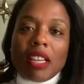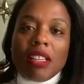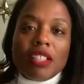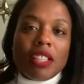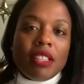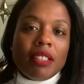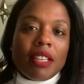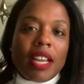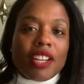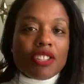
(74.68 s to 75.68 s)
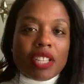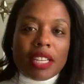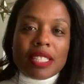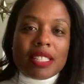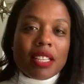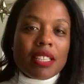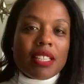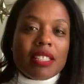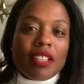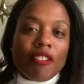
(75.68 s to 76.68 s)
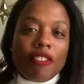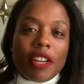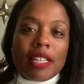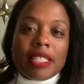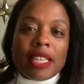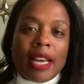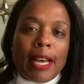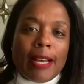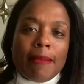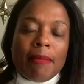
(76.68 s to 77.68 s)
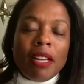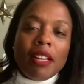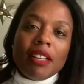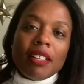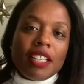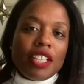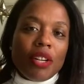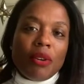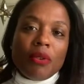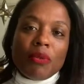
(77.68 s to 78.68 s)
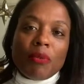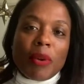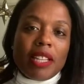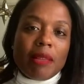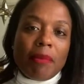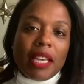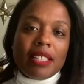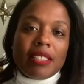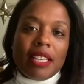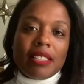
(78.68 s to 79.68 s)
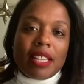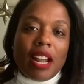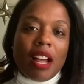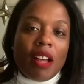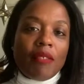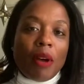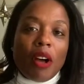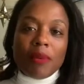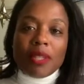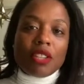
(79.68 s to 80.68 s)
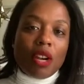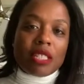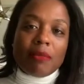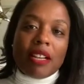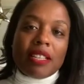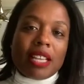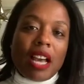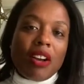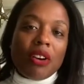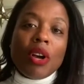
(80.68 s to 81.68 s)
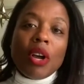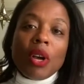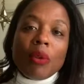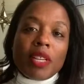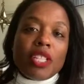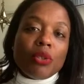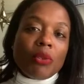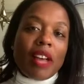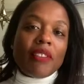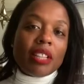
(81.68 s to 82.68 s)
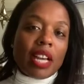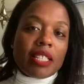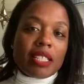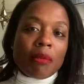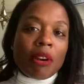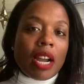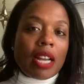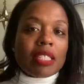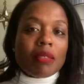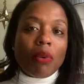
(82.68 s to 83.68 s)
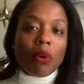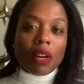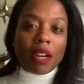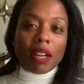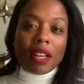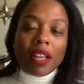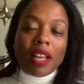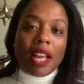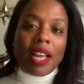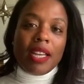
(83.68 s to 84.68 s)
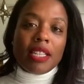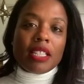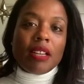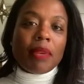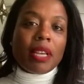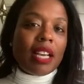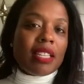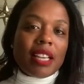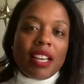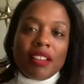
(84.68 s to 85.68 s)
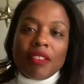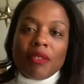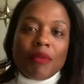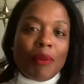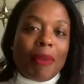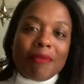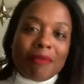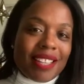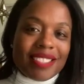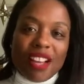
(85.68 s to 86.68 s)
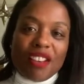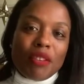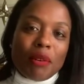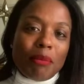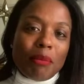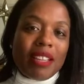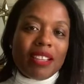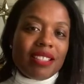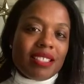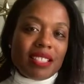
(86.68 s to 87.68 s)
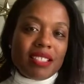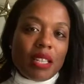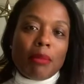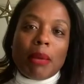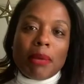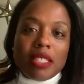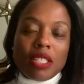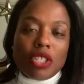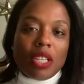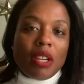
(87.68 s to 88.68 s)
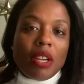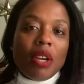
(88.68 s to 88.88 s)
The energy is different. One of the biggest things that I've always talked about is how we do have a lot of Democrat support. And because I remain myself and remain consistent in my messaging,